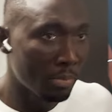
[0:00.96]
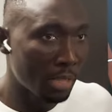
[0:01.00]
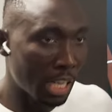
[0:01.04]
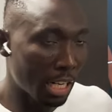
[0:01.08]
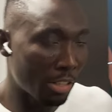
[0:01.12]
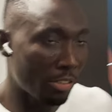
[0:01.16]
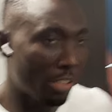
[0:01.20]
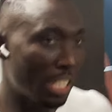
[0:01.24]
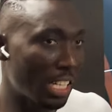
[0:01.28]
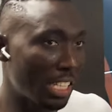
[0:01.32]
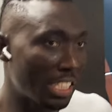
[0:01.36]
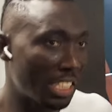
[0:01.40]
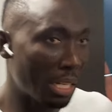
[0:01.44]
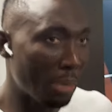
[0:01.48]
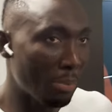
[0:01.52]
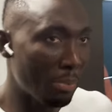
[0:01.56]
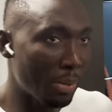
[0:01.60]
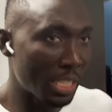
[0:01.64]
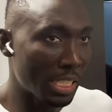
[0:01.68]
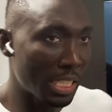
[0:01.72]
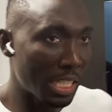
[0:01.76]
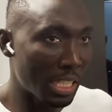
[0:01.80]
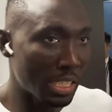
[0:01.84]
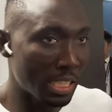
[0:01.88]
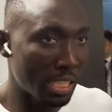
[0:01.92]

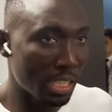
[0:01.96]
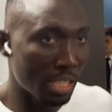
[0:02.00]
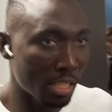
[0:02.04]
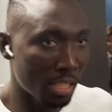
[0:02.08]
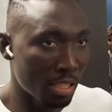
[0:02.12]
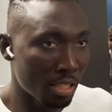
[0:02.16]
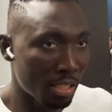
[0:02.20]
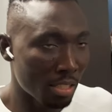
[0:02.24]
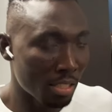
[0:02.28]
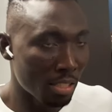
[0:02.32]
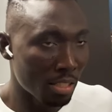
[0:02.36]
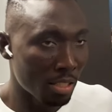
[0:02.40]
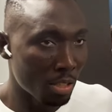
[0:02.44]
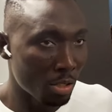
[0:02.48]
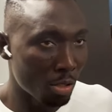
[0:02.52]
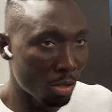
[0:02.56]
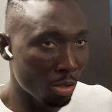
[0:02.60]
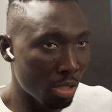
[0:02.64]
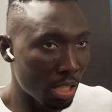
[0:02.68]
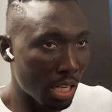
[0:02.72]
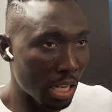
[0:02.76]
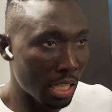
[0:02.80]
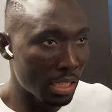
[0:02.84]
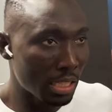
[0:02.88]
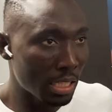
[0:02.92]
110% so
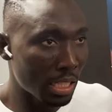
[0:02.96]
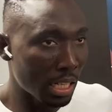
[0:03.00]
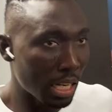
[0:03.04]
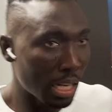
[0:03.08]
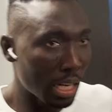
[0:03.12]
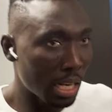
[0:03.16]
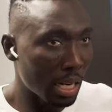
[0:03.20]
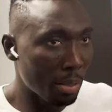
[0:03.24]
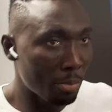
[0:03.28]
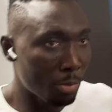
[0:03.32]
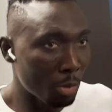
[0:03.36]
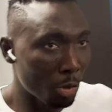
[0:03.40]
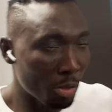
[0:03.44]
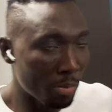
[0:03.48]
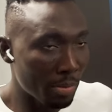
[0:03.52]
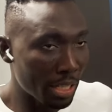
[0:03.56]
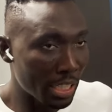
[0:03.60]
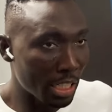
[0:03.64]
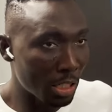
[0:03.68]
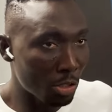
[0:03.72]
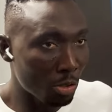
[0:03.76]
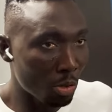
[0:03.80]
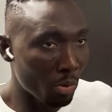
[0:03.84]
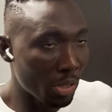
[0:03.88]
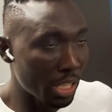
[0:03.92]
that we
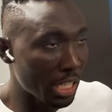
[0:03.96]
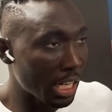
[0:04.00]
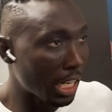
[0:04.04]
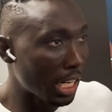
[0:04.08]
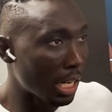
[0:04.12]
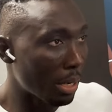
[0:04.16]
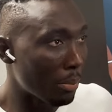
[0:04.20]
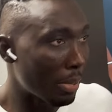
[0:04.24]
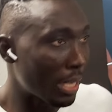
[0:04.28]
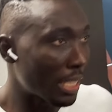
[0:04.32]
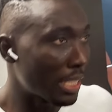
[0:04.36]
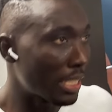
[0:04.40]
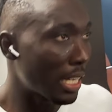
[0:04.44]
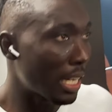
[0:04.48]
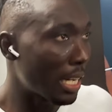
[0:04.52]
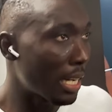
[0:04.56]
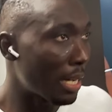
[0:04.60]
managed to win the game. But